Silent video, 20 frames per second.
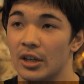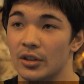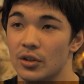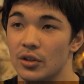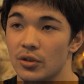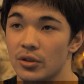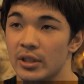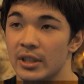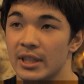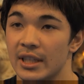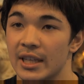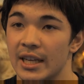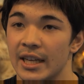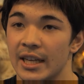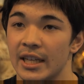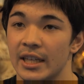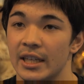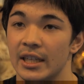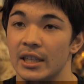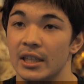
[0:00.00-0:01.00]
I know that
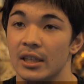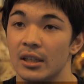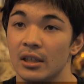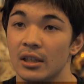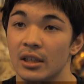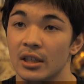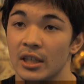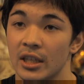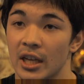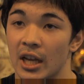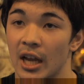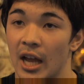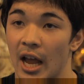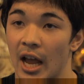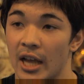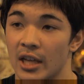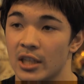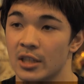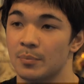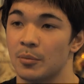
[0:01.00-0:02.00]
he
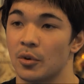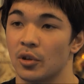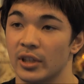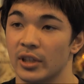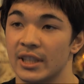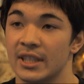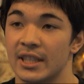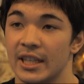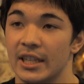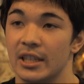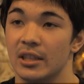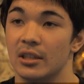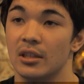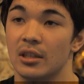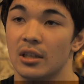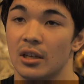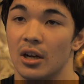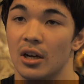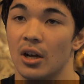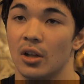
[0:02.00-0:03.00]
has probably seen
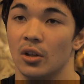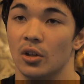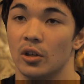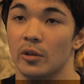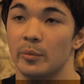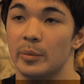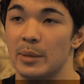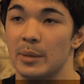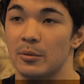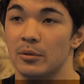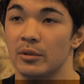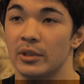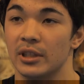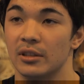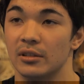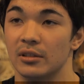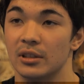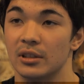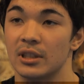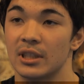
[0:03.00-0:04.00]
a lot of people
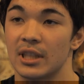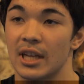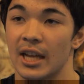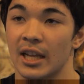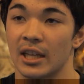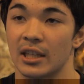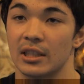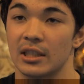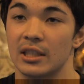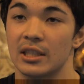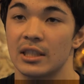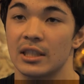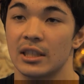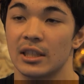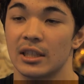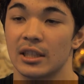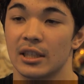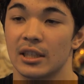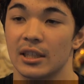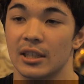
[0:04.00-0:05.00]
killed, and
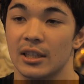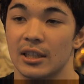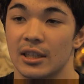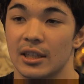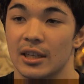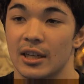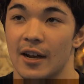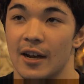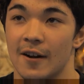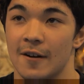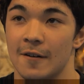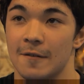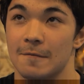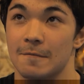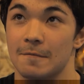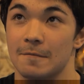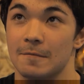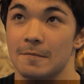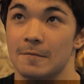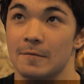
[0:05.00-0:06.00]

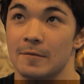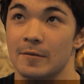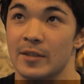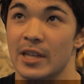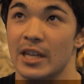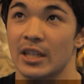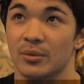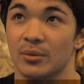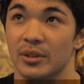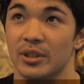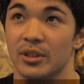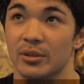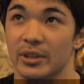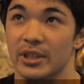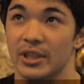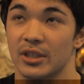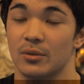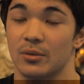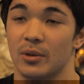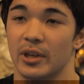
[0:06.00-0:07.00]
that's one of the
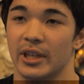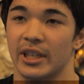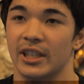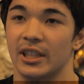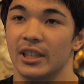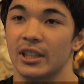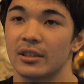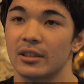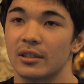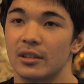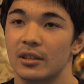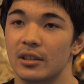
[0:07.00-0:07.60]
reasons why he